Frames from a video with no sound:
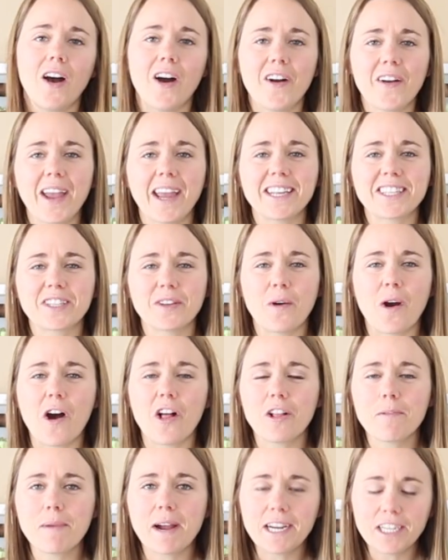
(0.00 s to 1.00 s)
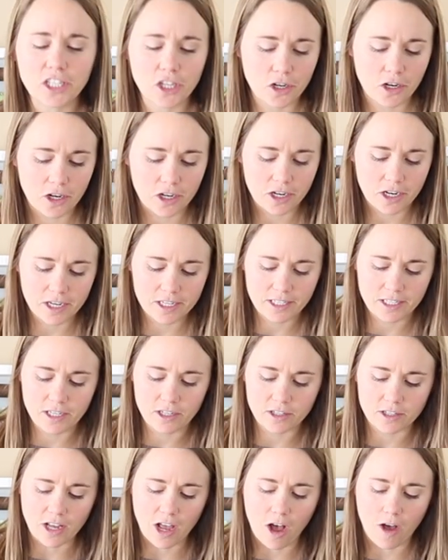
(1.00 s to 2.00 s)
Okay, so all of my sugar is
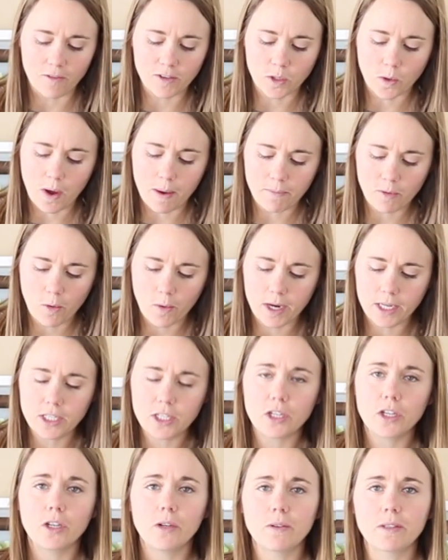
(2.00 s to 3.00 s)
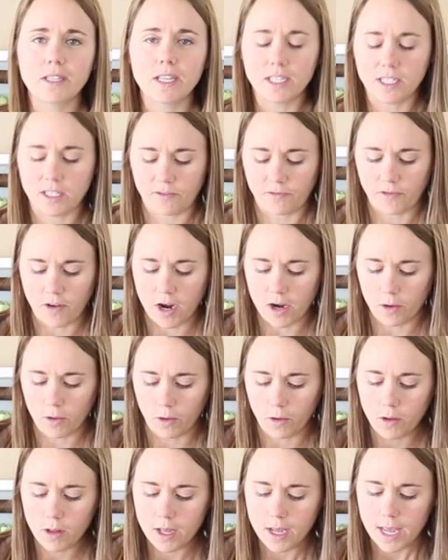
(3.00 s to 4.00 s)
dissolved, so I'm going to use this
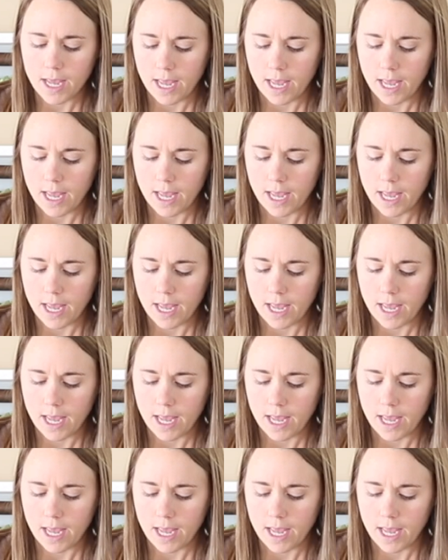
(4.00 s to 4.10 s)
funnel